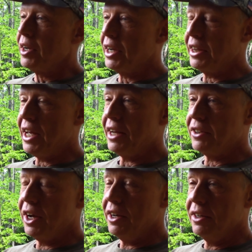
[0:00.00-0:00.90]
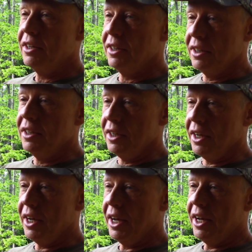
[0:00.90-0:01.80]
Got that done.
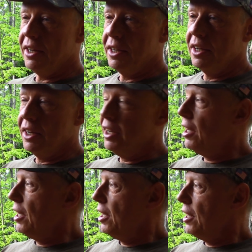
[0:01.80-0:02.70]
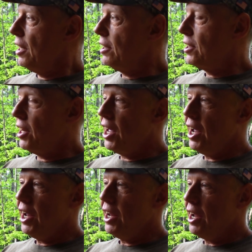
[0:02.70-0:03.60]
And then
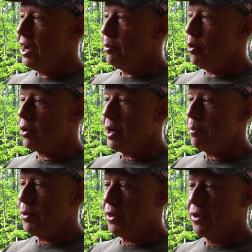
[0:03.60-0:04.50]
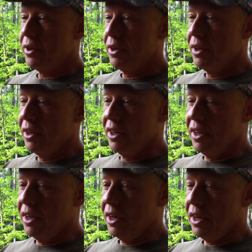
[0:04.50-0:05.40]
today I woke up with,
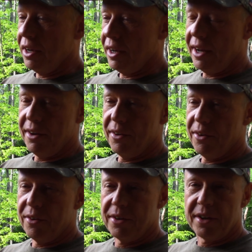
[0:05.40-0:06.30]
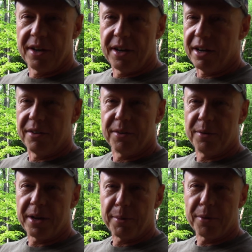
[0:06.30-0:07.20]
I don't know
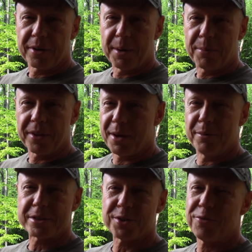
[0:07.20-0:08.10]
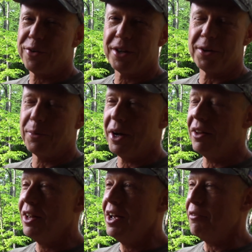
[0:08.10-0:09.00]
what I woke up with. I wasn't feeling
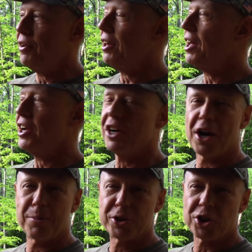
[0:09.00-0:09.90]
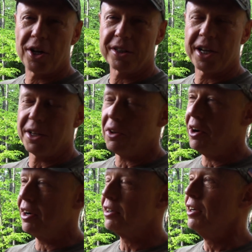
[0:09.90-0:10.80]
well. Felt like garbage all day
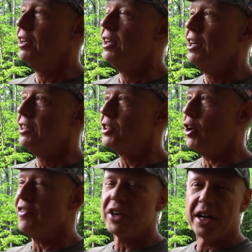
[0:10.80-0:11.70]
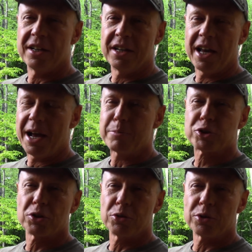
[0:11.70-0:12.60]
long. So I've gotten
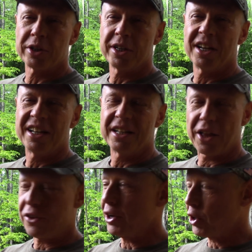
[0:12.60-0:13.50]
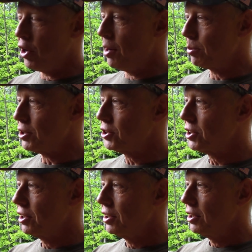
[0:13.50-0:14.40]
absolutely nothing accomplished,
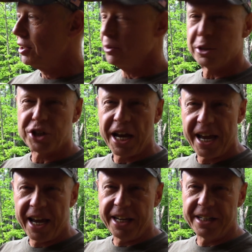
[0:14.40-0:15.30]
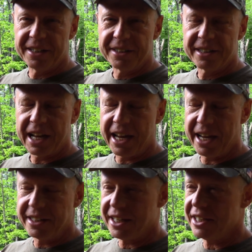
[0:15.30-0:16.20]
which I hate. I
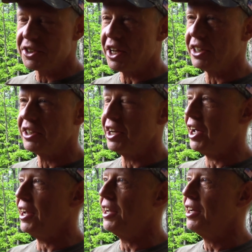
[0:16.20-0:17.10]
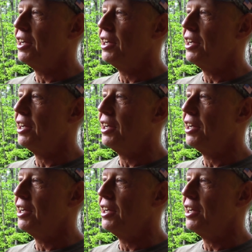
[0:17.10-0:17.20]
hate days like today.